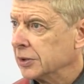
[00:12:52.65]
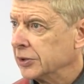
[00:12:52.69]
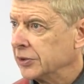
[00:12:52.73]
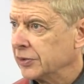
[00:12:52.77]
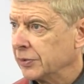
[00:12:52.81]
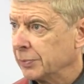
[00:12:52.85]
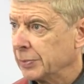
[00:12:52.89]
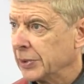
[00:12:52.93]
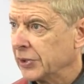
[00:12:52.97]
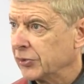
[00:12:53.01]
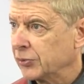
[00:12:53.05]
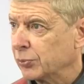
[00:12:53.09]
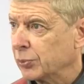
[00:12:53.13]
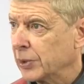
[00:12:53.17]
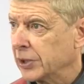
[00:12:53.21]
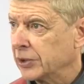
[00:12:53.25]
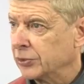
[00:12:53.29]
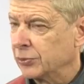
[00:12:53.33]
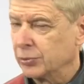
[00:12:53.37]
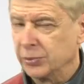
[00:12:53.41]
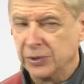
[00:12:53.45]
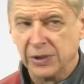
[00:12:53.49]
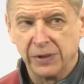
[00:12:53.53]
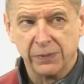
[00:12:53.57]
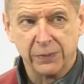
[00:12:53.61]
It's the best way
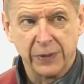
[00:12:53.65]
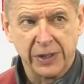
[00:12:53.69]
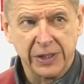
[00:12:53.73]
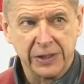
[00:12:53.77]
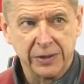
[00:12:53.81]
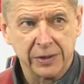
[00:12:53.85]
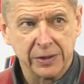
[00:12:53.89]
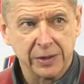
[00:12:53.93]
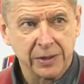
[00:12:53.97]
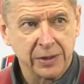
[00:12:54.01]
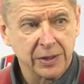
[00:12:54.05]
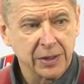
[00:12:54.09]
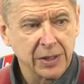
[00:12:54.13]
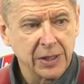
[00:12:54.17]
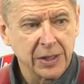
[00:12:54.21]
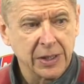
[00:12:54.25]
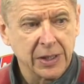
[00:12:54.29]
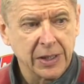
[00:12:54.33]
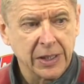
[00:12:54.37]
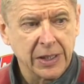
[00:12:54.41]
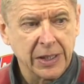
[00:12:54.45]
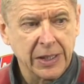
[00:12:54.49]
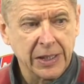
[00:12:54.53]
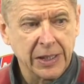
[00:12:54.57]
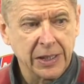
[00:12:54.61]
to defend
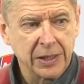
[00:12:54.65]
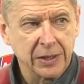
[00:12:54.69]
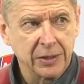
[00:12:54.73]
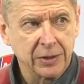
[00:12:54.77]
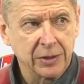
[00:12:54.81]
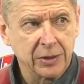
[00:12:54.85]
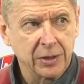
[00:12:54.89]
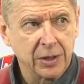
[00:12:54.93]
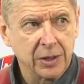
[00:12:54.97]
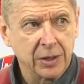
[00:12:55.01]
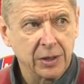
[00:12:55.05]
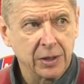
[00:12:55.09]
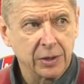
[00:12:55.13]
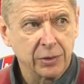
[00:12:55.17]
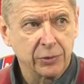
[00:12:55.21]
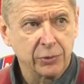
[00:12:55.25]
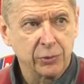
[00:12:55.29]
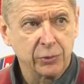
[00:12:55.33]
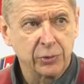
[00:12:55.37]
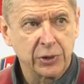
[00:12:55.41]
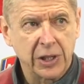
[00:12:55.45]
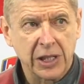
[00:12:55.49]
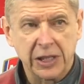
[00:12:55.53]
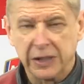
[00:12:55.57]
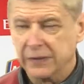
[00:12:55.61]
and
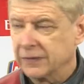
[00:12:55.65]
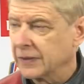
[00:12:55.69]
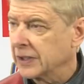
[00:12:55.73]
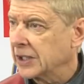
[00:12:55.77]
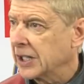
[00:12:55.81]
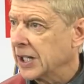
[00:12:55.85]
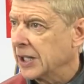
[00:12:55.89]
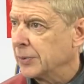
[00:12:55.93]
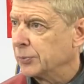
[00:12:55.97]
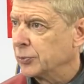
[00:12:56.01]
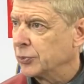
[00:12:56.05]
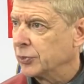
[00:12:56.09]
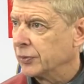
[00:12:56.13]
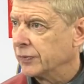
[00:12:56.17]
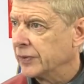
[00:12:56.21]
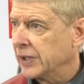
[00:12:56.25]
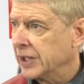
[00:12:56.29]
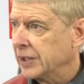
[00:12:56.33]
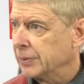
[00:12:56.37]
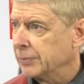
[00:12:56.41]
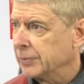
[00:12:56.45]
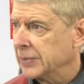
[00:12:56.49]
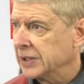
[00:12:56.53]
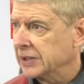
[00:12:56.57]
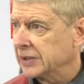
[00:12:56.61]
to take the game to
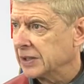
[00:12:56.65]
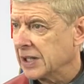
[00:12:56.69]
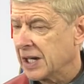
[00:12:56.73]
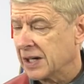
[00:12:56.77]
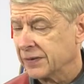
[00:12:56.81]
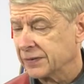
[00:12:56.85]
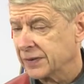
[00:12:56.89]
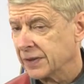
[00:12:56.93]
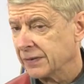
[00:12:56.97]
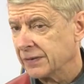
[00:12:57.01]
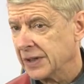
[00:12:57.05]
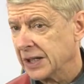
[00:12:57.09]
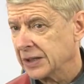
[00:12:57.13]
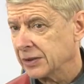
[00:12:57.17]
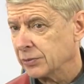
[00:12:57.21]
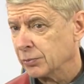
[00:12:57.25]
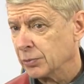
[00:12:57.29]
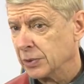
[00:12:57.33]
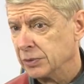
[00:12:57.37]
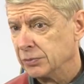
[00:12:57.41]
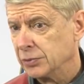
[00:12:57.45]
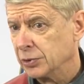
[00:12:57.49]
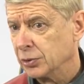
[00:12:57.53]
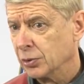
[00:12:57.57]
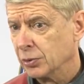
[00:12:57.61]
them, and after that,
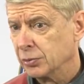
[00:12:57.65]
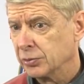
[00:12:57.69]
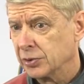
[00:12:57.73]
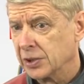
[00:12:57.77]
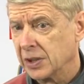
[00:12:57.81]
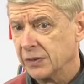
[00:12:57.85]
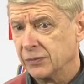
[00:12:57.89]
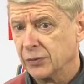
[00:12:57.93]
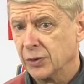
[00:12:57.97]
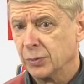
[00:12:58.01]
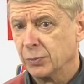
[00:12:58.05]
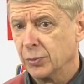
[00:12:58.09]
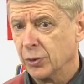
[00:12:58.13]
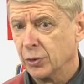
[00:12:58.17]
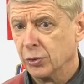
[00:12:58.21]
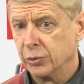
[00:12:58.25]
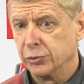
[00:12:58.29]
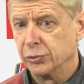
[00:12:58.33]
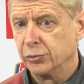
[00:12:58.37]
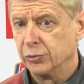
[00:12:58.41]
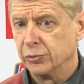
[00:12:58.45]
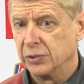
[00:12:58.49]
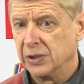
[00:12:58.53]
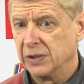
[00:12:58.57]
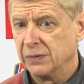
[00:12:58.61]
when you don't have the ball,
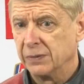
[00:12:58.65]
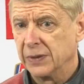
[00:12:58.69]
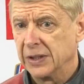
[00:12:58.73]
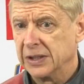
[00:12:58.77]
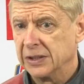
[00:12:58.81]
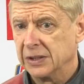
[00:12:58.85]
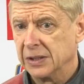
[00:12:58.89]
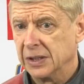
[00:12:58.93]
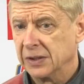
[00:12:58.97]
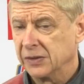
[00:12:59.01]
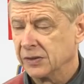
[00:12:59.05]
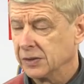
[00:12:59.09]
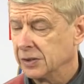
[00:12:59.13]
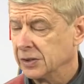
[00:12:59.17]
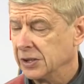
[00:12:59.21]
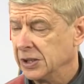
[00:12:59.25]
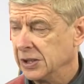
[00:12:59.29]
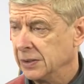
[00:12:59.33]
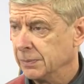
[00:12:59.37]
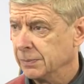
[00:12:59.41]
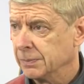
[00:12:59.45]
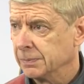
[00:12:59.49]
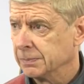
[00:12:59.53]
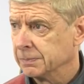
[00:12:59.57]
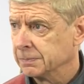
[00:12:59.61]
to defend as a
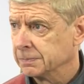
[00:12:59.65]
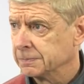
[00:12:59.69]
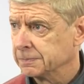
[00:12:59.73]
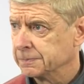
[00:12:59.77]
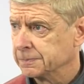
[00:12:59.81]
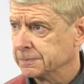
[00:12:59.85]
team.